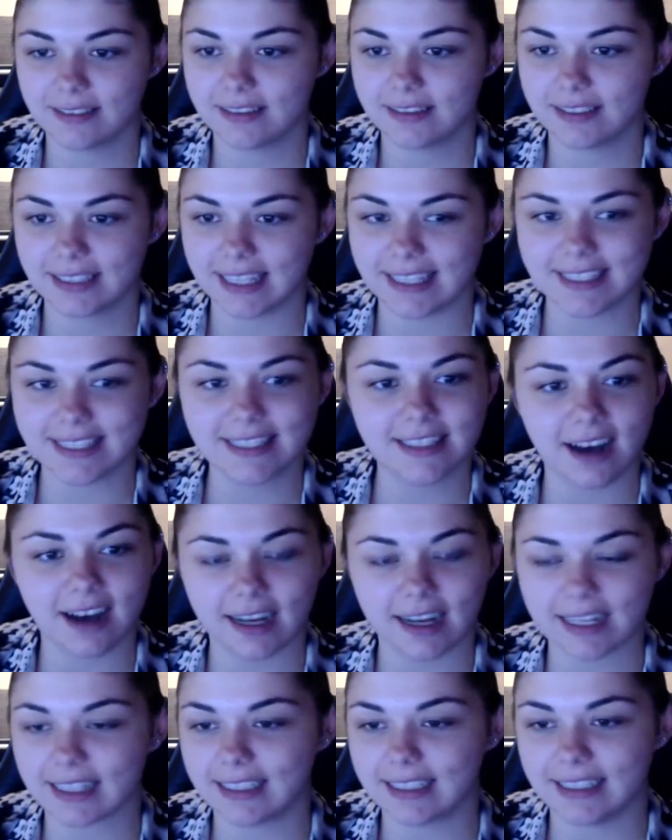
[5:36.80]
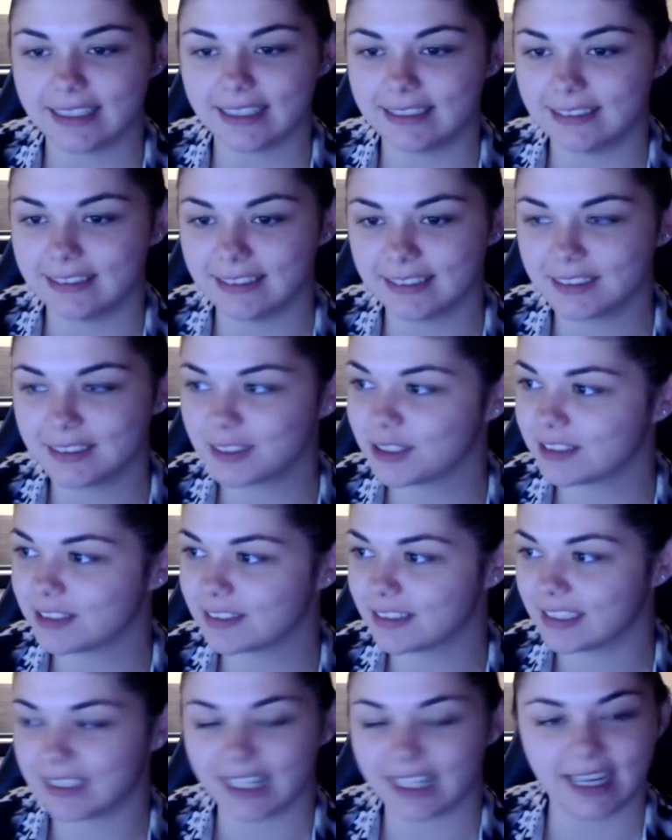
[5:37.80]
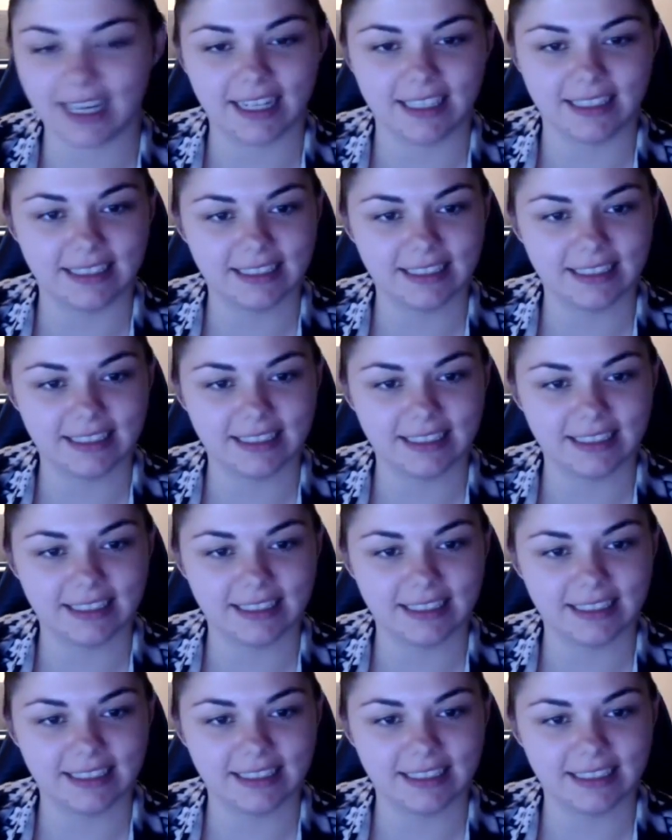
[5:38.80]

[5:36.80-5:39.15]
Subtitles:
stay stuck on the side